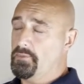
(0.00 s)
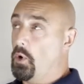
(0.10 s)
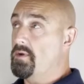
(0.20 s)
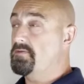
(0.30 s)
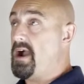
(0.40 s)

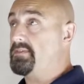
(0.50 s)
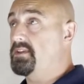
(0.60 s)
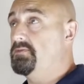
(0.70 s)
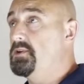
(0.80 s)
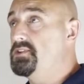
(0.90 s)
Or in fact,
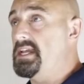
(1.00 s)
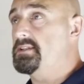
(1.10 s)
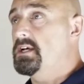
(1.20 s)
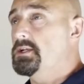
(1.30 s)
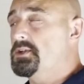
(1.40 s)
if you did
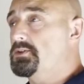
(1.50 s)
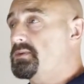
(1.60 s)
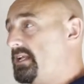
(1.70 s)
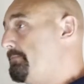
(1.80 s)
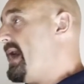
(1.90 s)
do some
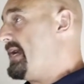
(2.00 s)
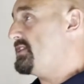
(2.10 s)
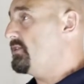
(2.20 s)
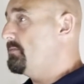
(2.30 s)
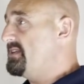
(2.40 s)
kind of
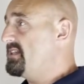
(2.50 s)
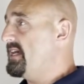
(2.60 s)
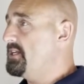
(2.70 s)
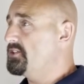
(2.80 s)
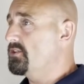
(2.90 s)
patching or
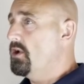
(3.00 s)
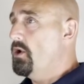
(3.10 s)
mitigation,